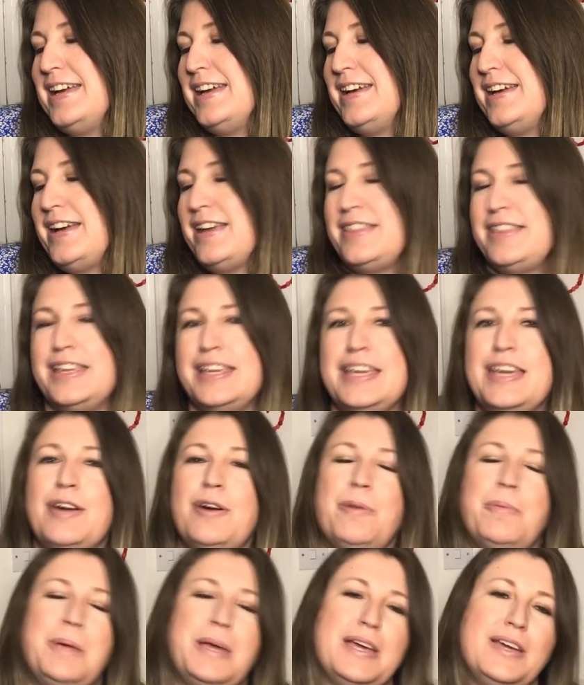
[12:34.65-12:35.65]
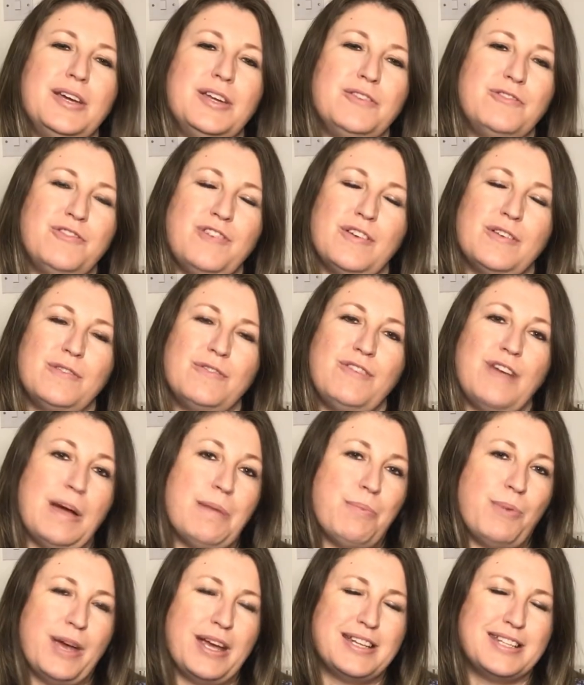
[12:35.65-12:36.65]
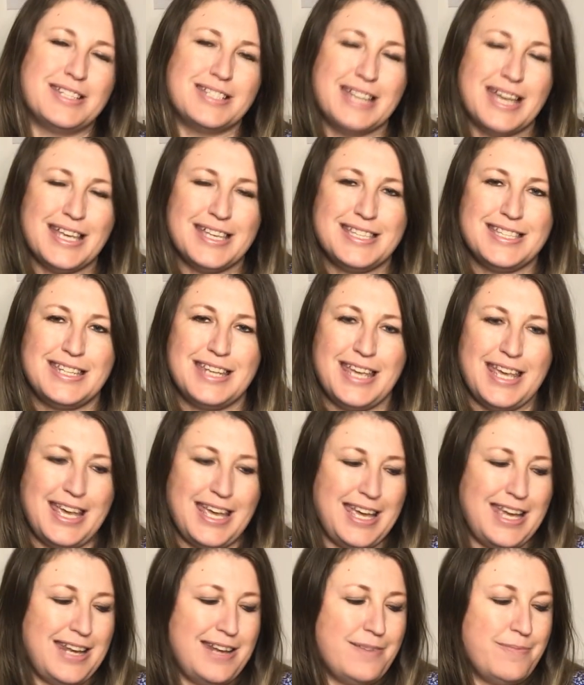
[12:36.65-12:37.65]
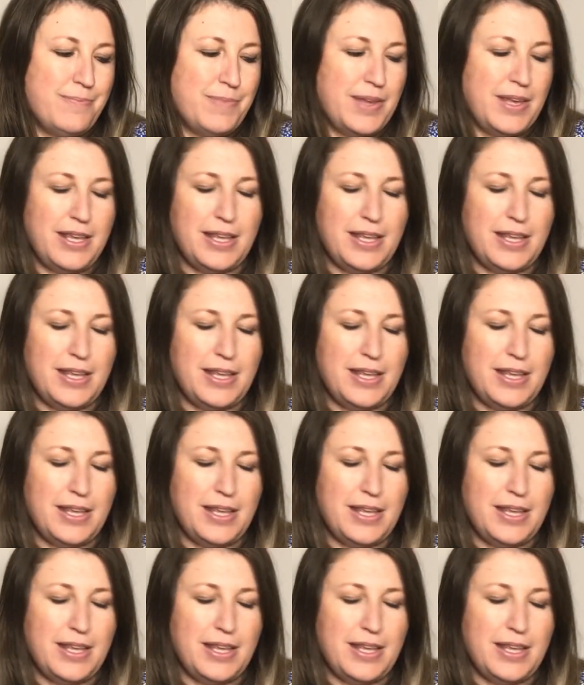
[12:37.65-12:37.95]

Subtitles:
I think it will be a good fabric to test it in.